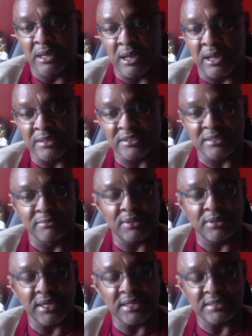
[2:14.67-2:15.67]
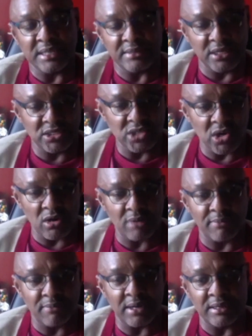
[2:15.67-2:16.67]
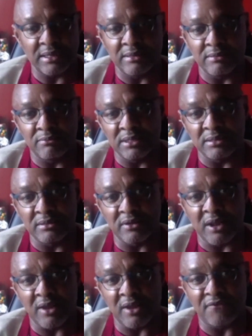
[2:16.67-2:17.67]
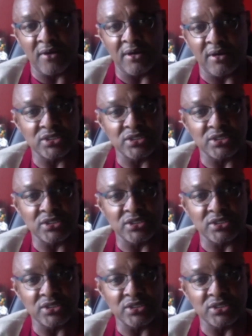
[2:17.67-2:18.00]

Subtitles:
Some of the things that they talk about in the bill as far as